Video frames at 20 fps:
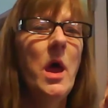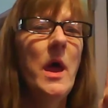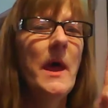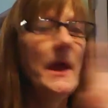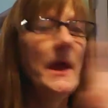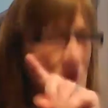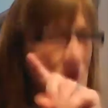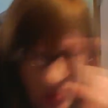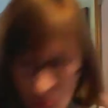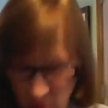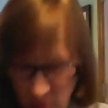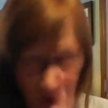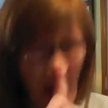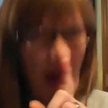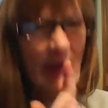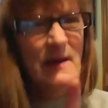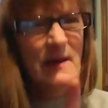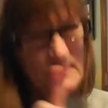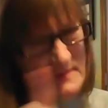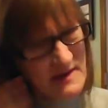and
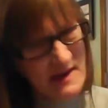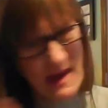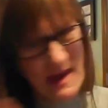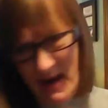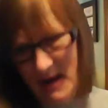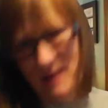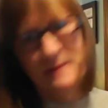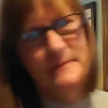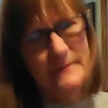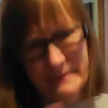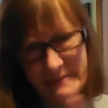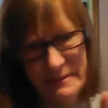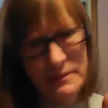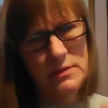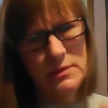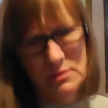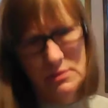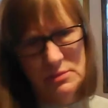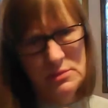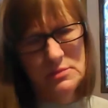try to behave.
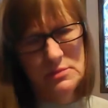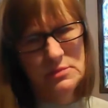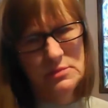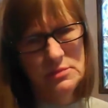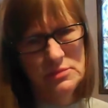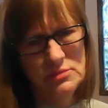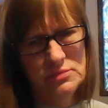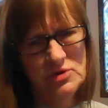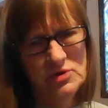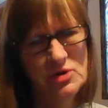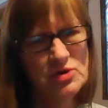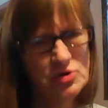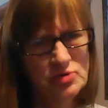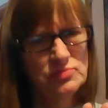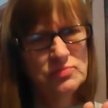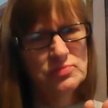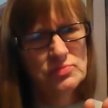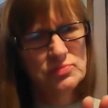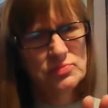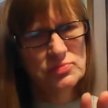Just
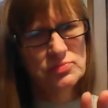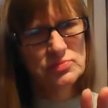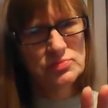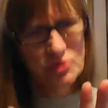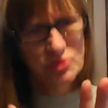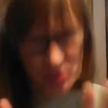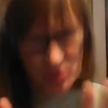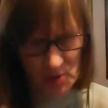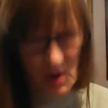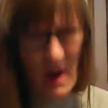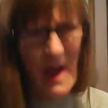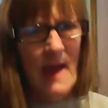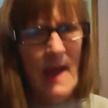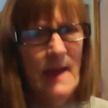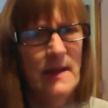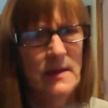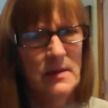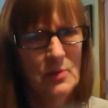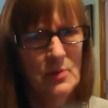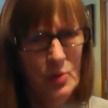try,
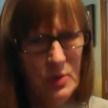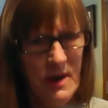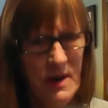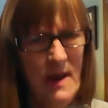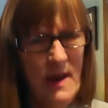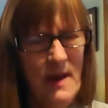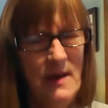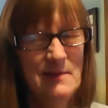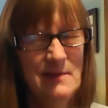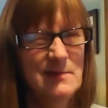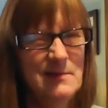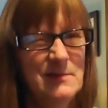okay?